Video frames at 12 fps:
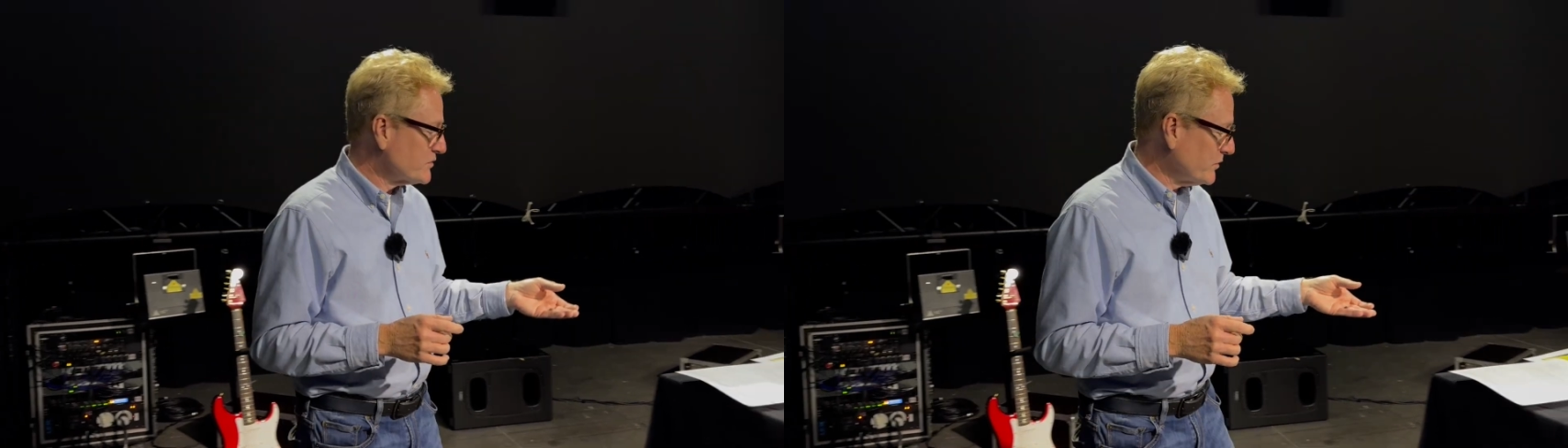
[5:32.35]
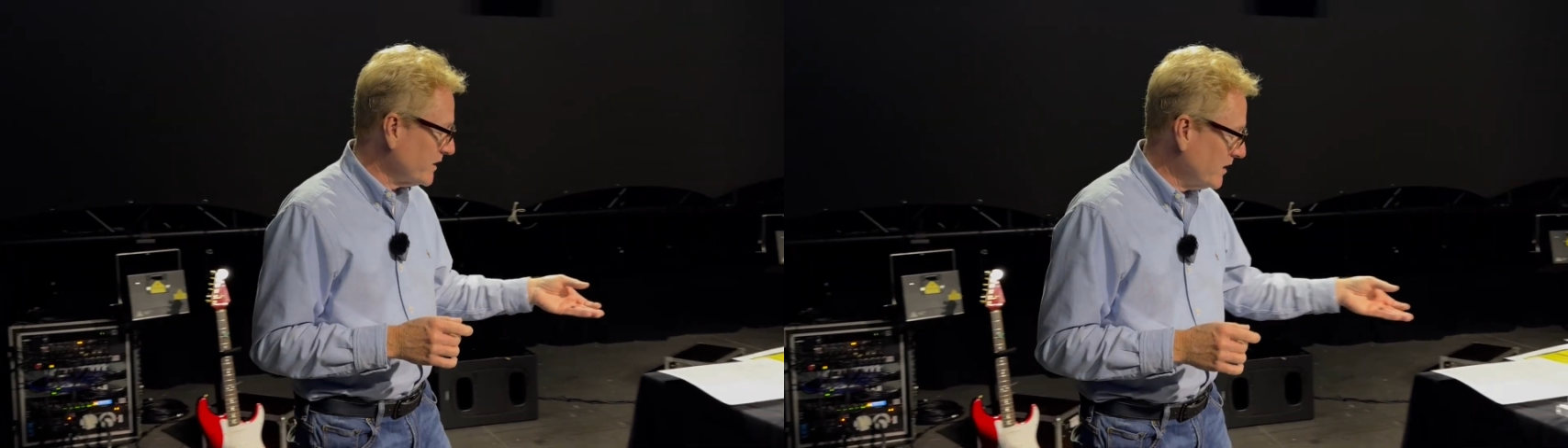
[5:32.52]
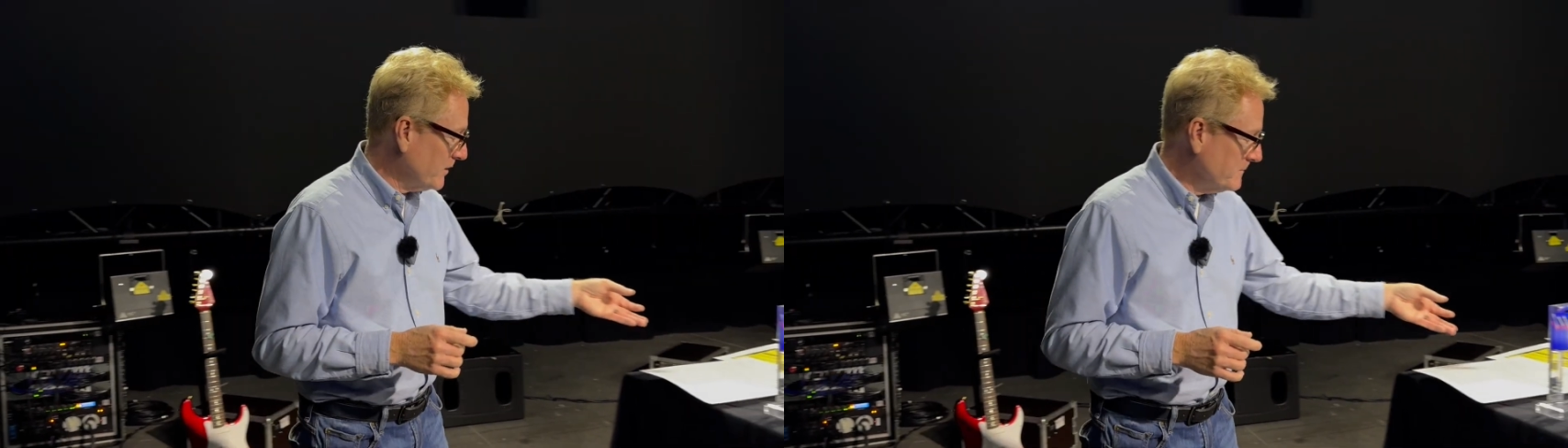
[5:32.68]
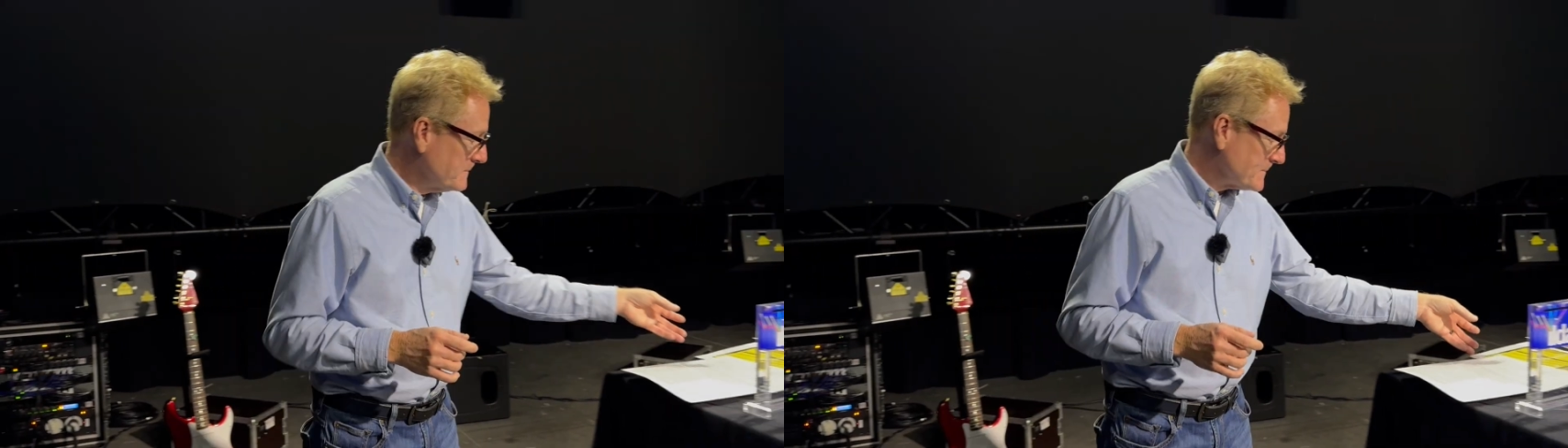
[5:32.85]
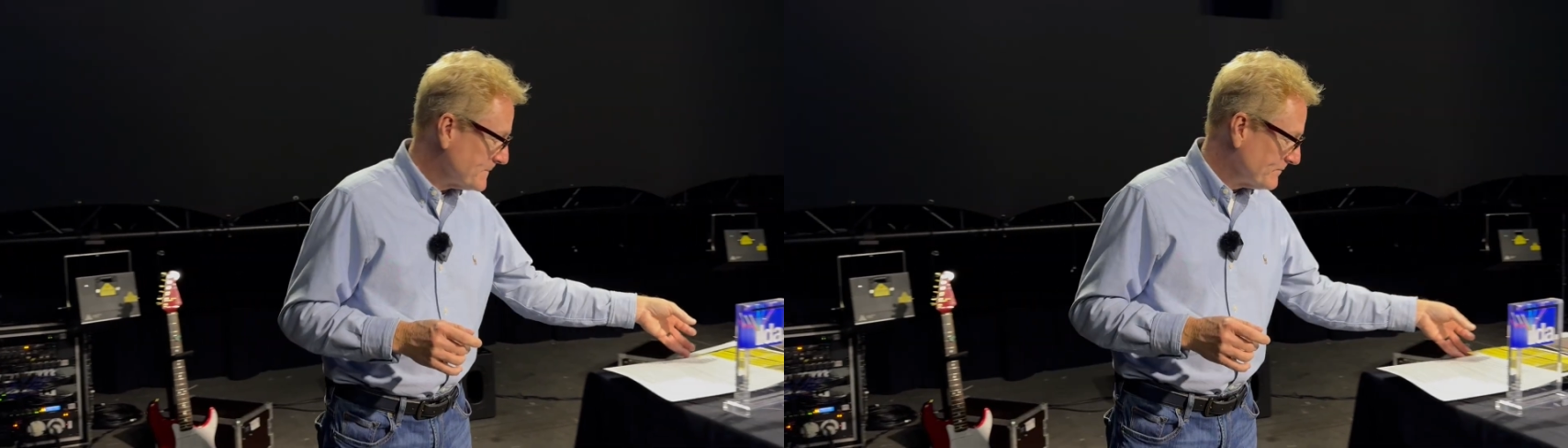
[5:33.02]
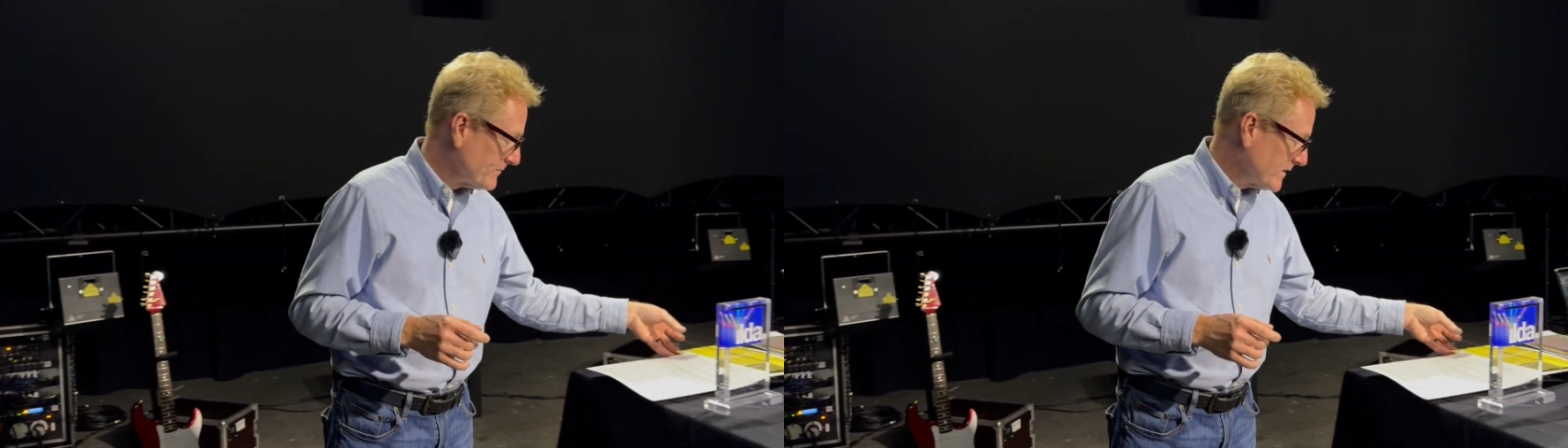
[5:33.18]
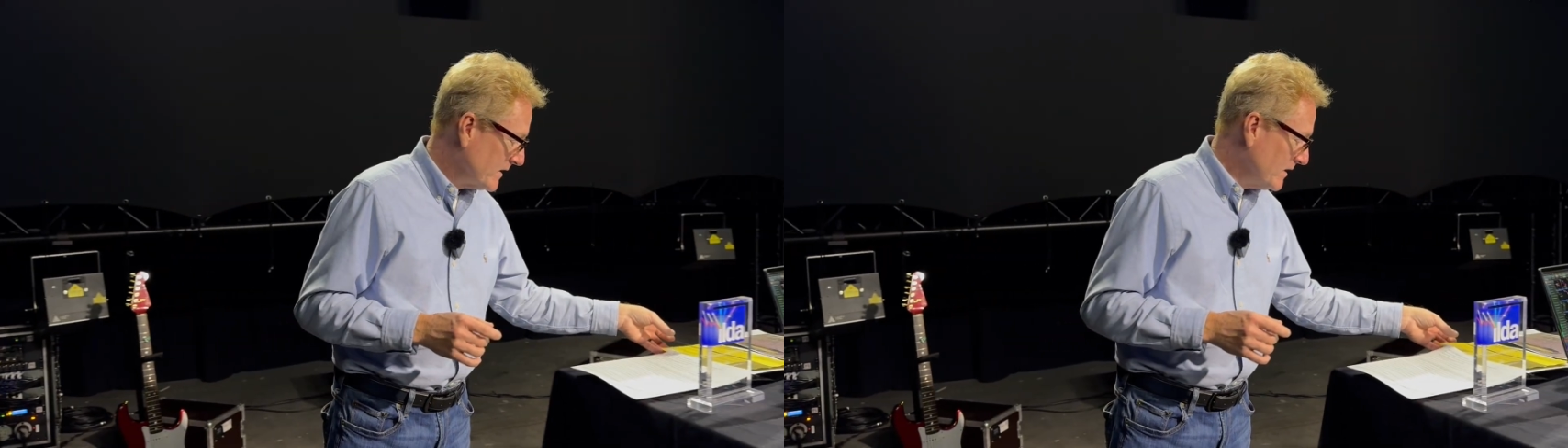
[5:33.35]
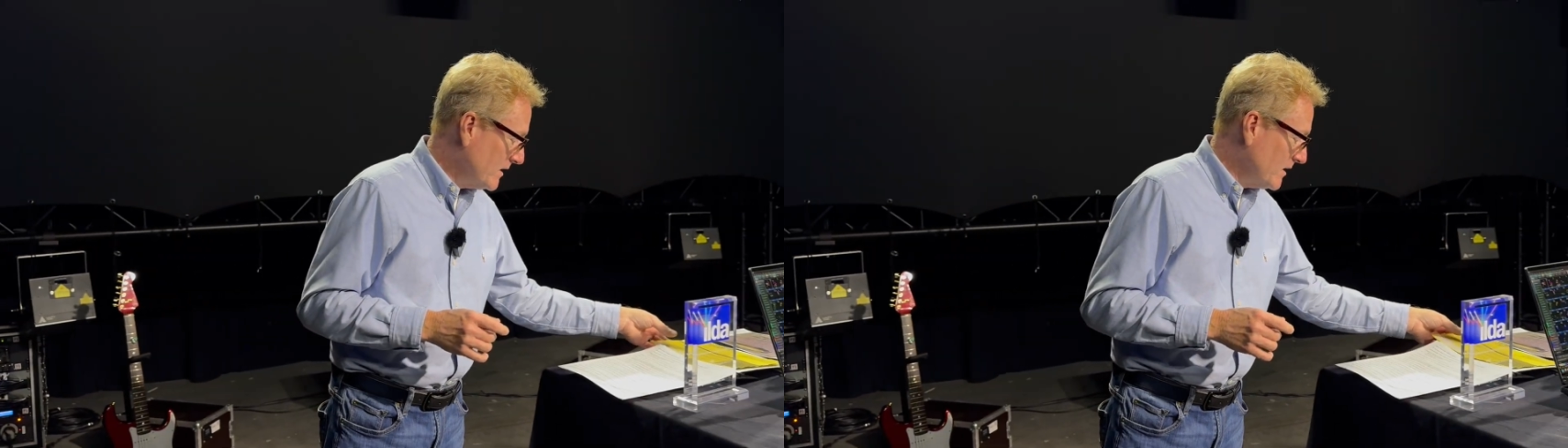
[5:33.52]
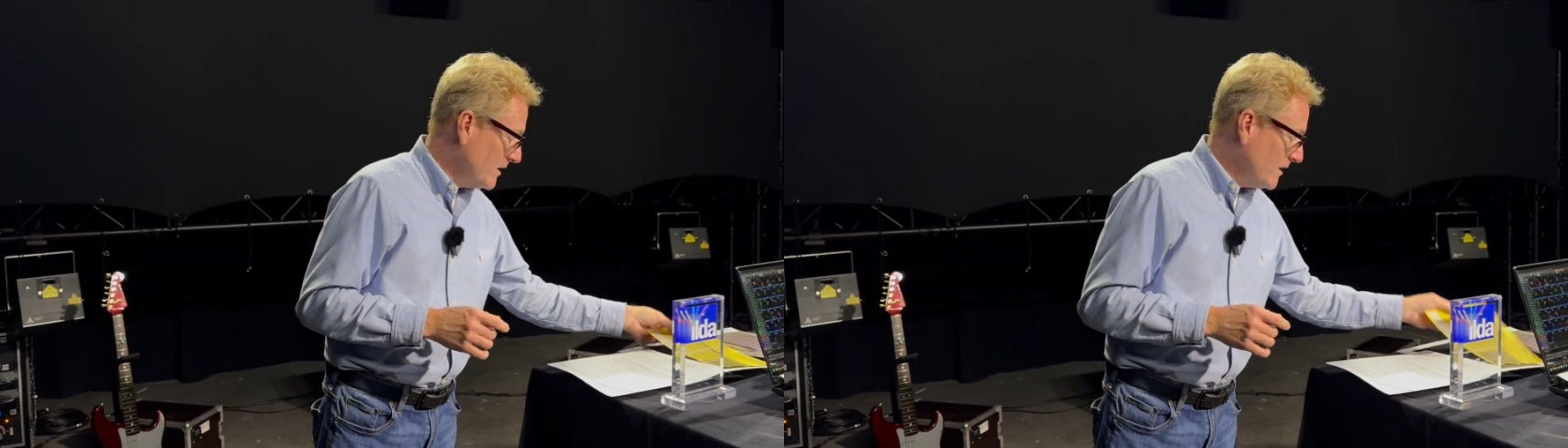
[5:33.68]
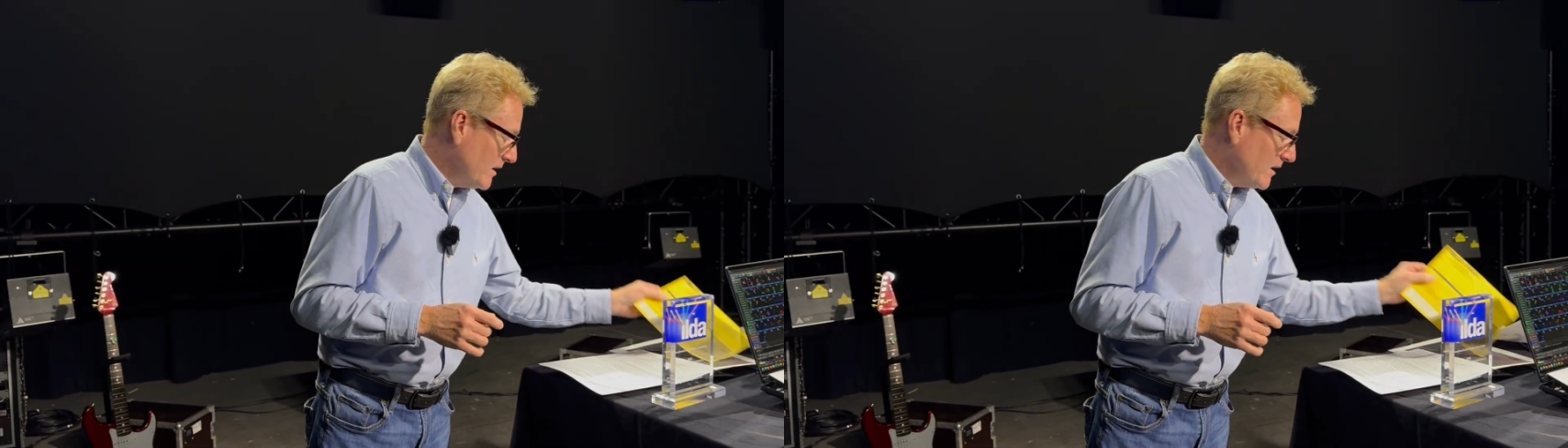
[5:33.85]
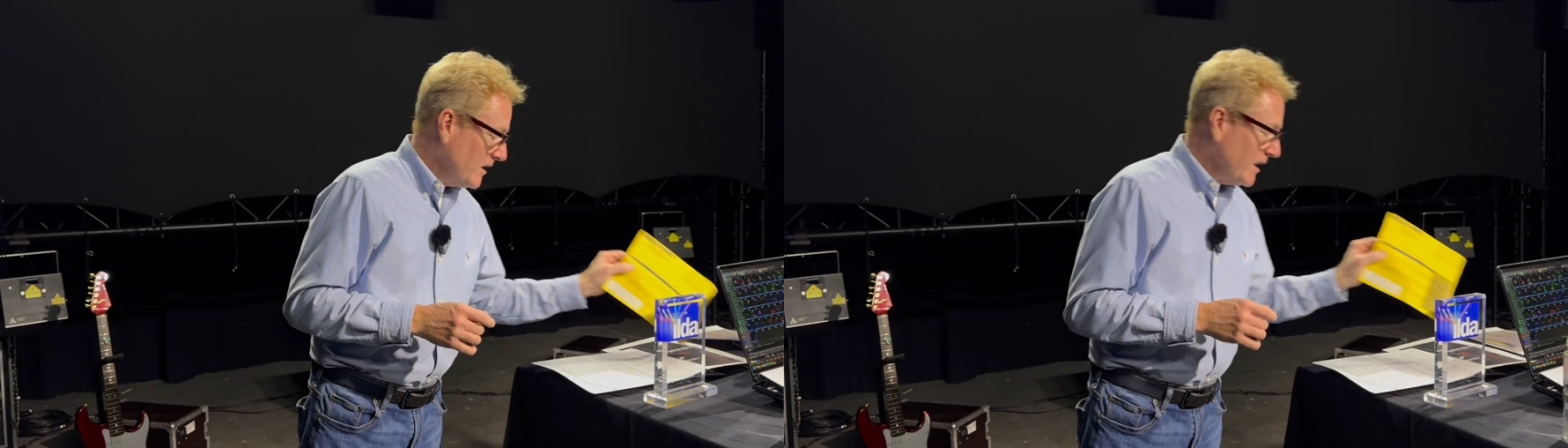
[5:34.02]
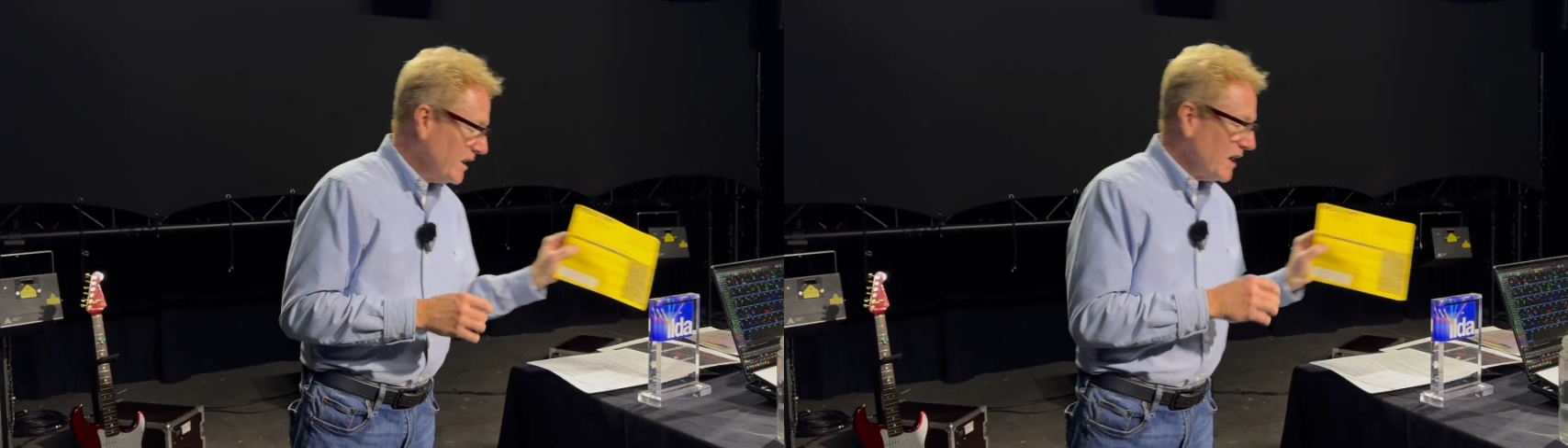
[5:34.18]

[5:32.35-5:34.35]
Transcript: Griot, and